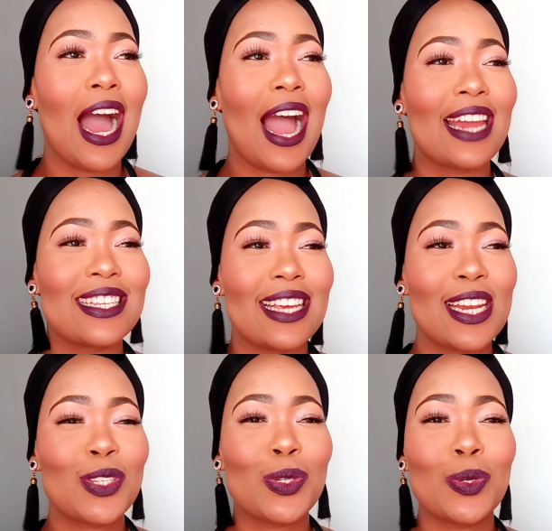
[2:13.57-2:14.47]
I
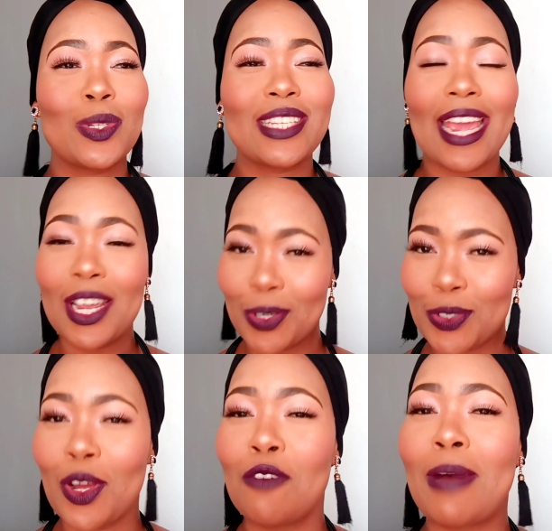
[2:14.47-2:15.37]
decided to take
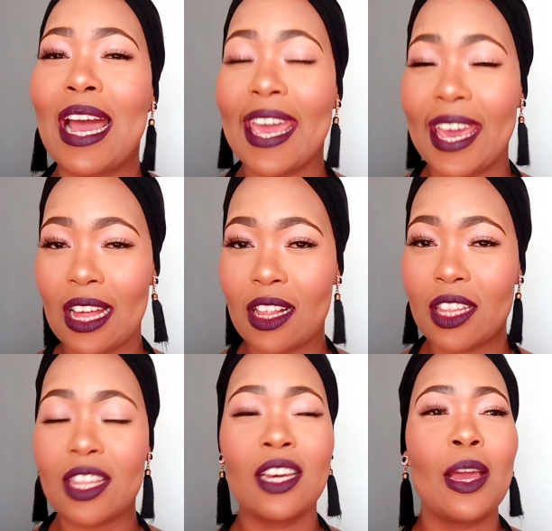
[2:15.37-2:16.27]
control of my
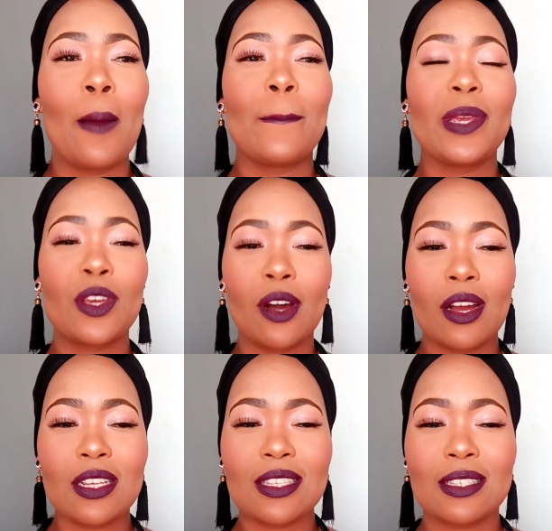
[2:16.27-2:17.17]
health
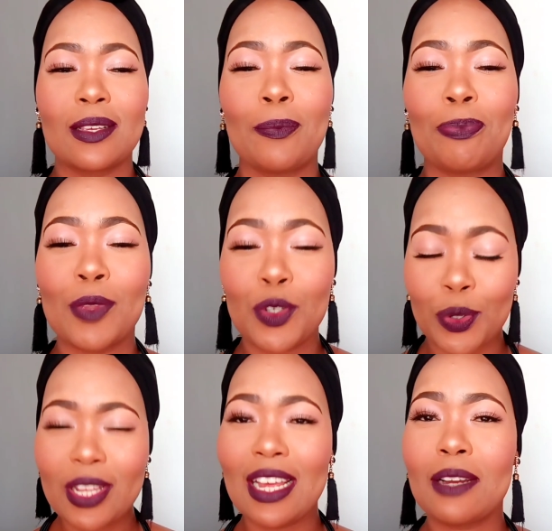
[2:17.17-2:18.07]
because
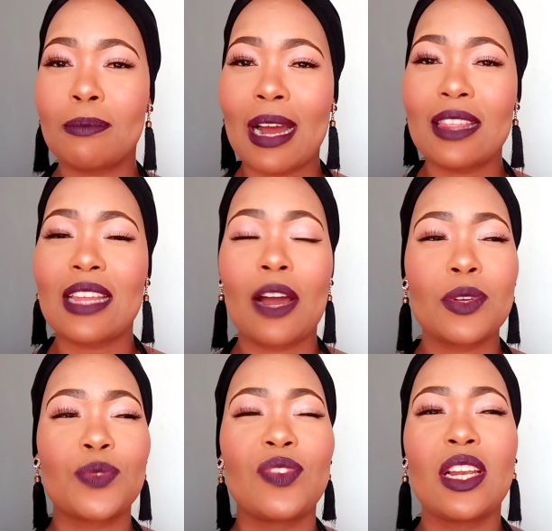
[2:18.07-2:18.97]
during that month, I
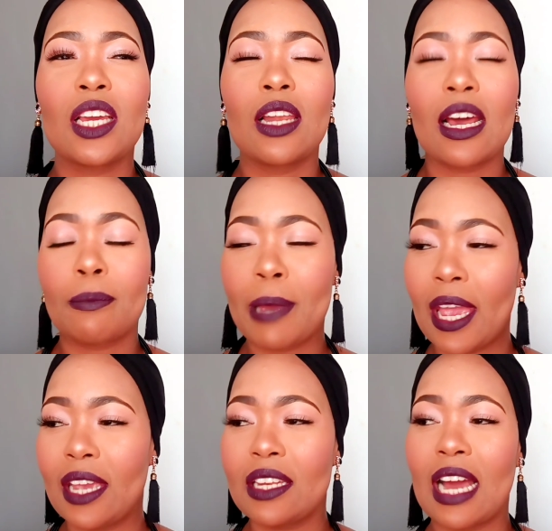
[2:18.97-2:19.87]
was feeling a lot of
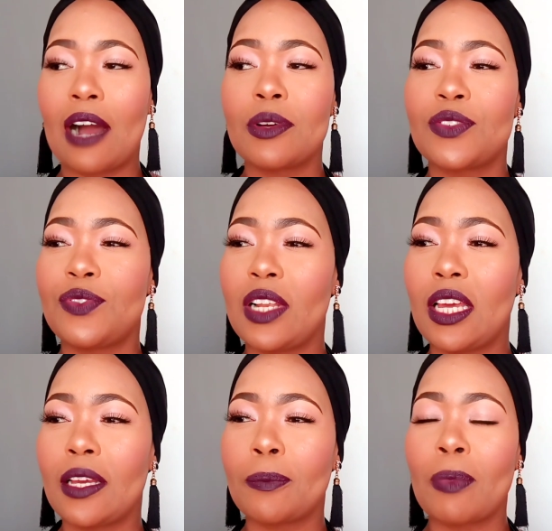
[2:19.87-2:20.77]
pain. I was
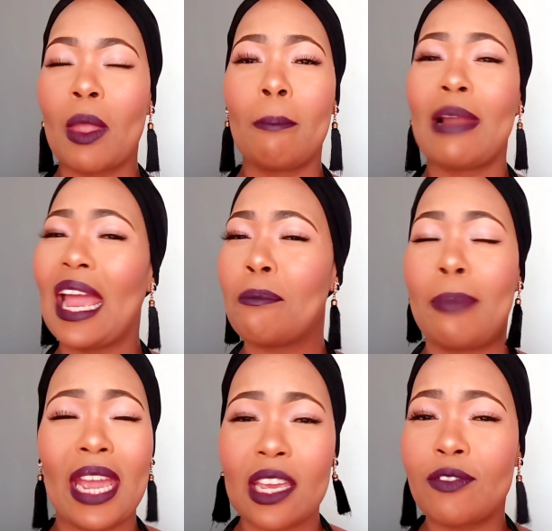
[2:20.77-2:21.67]
feeling
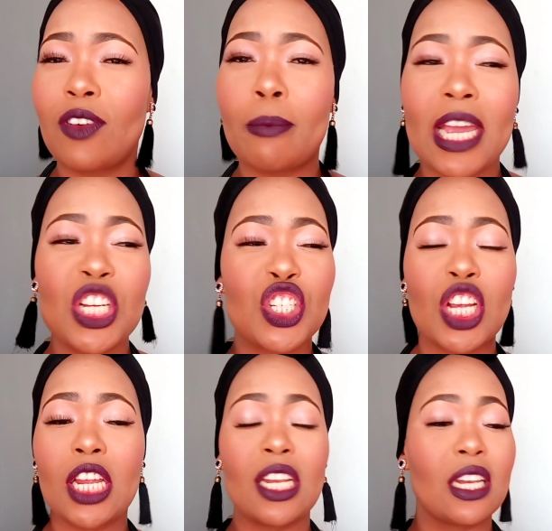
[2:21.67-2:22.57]
back
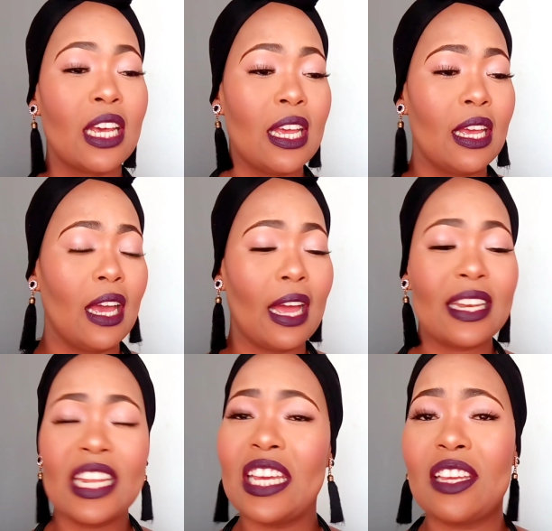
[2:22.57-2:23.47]
inflammation, a
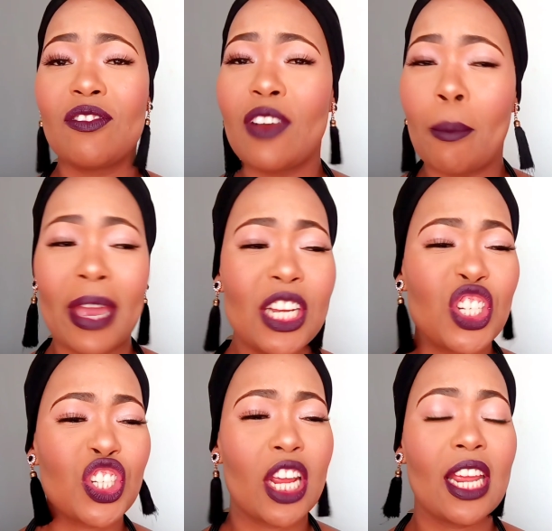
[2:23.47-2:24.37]
knee
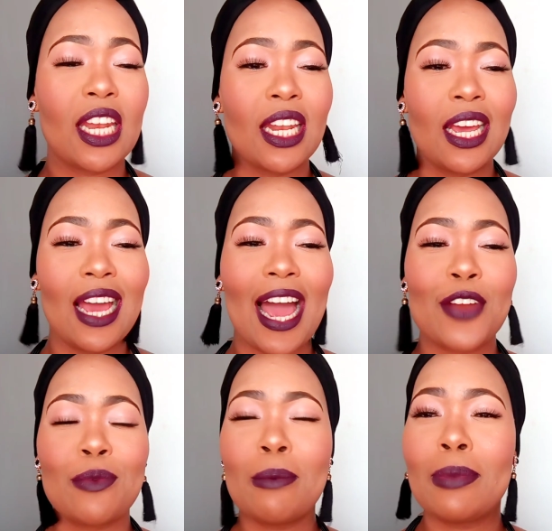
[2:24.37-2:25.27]
inflammation. I
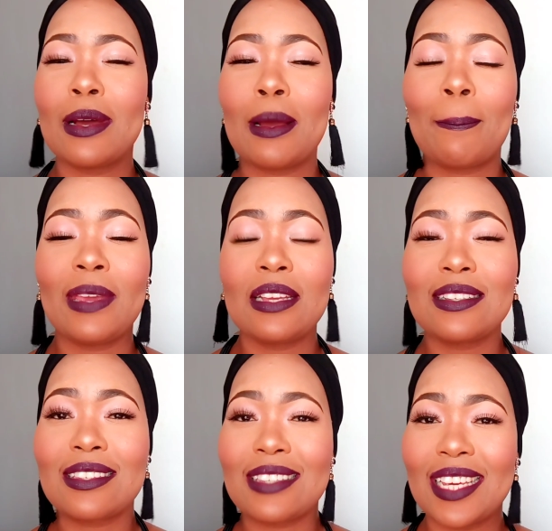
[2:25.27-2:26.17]
remember being
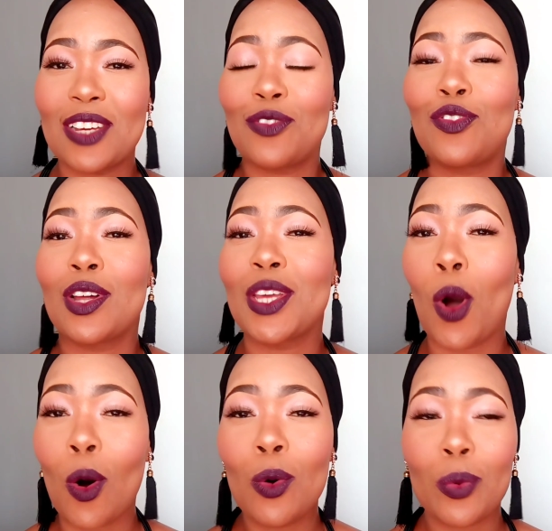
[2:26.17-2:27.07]
sick for the
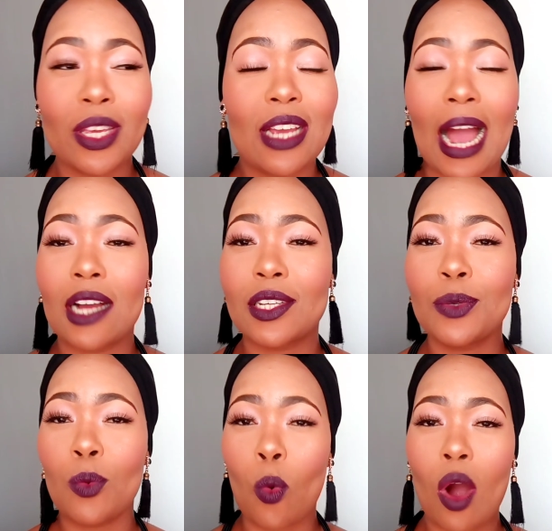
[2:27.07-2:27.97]
whole week. I
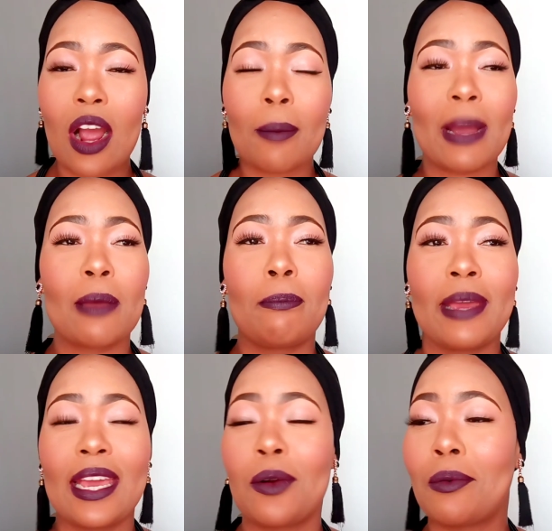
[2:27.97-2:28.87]
couldn't walk. My
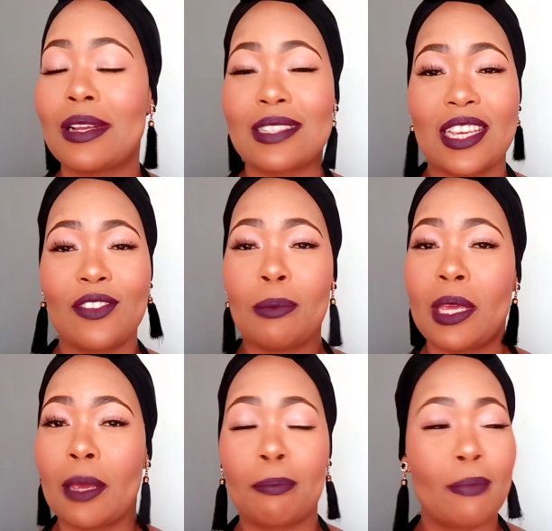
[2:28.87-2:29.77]
back was giving
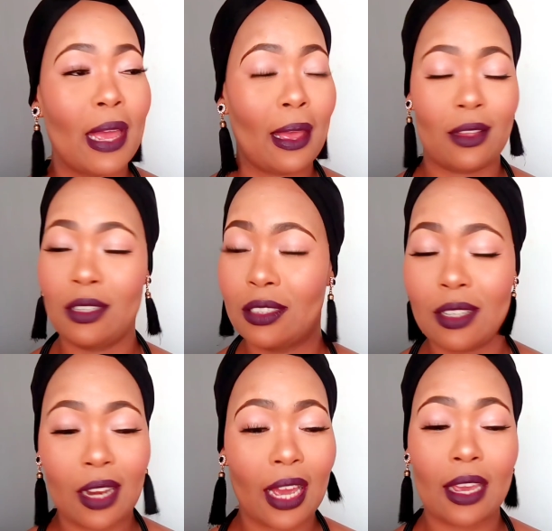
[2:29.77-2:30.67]
me
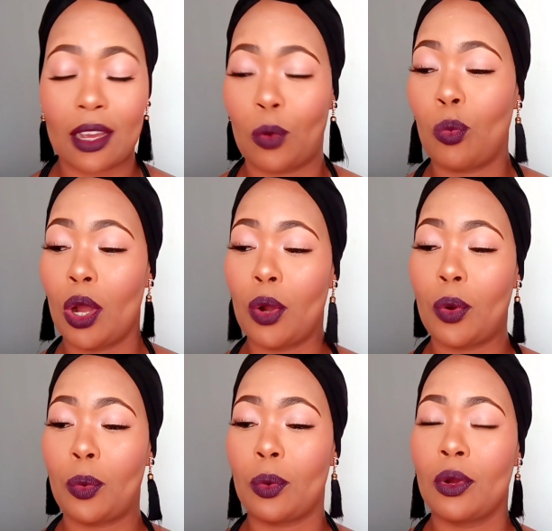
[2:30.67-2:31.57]
like, whoa.